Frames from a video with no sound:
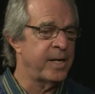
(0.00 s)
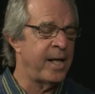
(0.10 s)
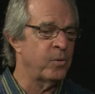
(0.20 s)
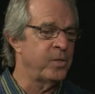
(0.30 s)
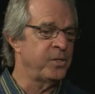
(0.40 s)

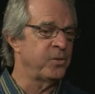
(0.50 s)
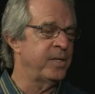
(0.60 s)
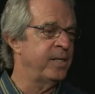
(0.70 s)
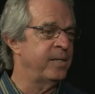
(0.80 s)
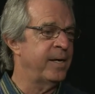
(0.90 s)
salaries are
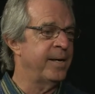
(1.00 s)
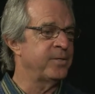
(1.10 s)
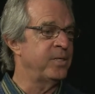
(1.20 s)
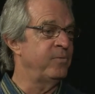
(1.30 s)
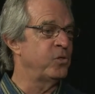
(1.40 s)

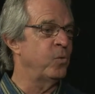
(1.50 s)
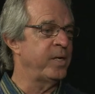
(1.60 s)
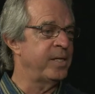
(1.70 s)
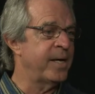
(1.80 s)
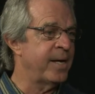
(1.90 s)
$10,000, even
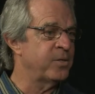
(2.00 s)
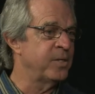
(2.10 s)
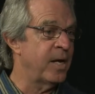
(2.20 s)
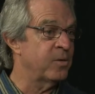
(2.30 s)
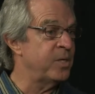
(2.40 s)

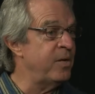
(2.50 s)
$20,000,